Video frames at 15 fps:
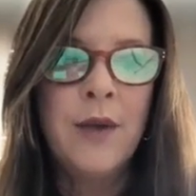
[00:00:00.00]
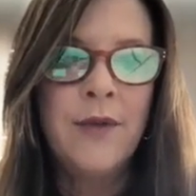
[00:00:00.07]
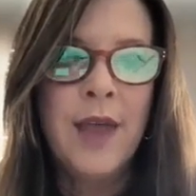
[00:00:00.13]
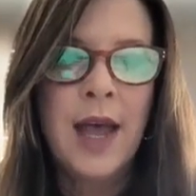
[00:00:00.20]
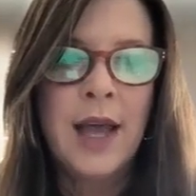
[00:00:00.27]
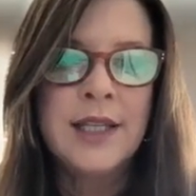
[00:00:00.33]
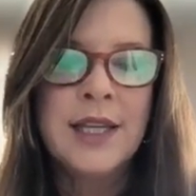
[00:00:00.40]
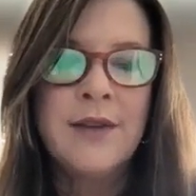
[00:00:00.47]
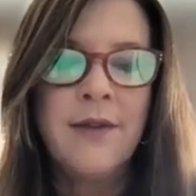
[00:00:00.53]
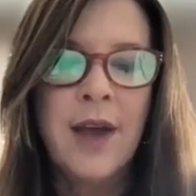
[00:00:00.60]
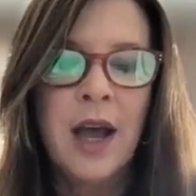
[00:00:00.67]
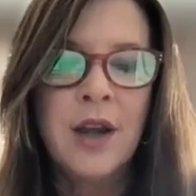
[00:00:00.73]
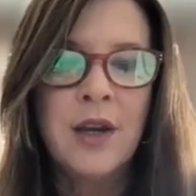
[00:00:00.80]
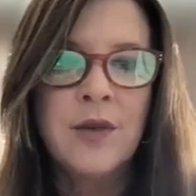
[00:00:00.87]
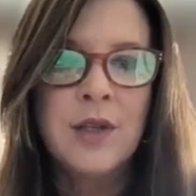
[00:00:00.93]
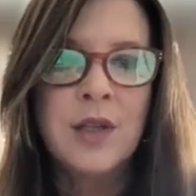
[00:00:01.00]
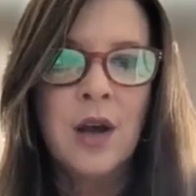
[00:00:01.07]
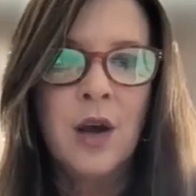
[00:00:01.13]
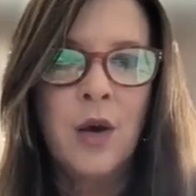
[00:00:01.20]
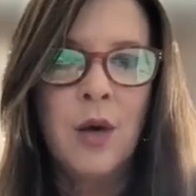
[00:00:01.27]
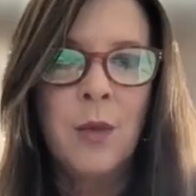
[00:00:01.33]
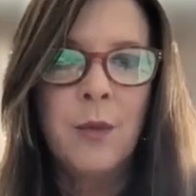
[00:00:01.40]
if that devalues the
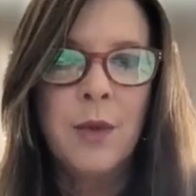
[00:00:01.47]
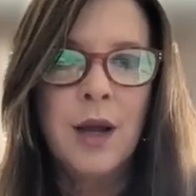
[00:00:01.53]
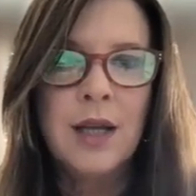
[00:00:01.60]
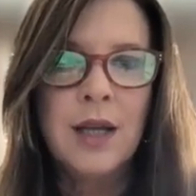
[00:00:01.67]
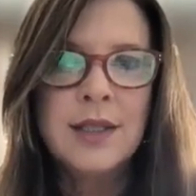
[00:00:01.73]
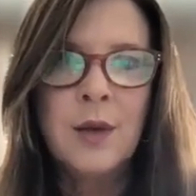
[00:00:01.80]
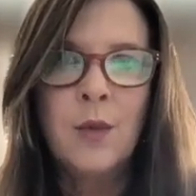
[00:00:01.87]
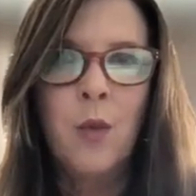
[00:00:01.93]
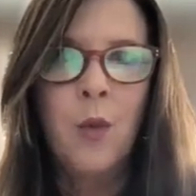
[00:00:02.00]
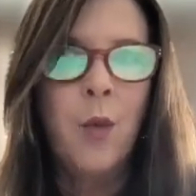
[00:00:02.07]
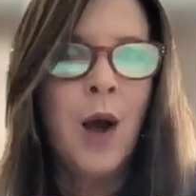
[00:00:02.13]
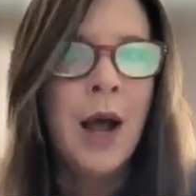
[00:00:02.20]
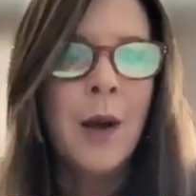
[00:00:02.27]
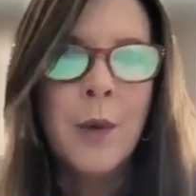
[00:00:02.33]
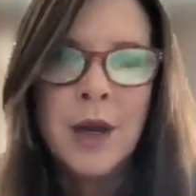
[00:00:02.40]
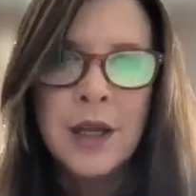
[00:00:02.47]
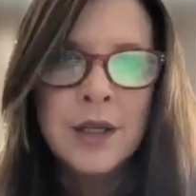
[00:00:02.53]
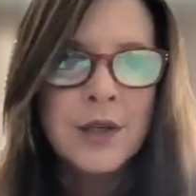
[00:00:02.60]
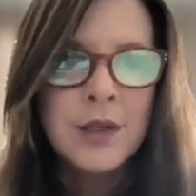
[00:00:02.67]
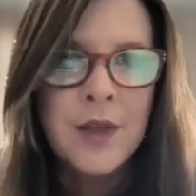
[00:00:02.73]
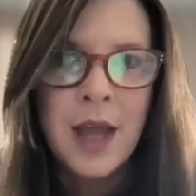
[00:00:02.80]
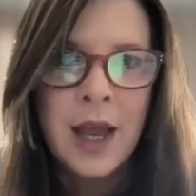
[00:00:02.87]
home. I said, why would
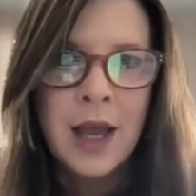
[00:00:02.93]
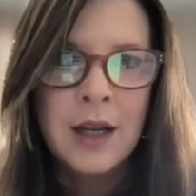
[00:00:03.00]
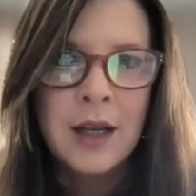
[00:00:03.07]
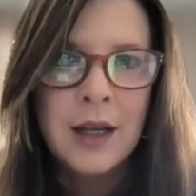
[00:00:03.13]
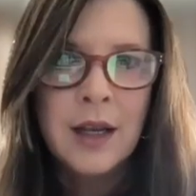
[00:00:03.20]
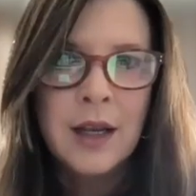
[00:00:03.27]
it do that?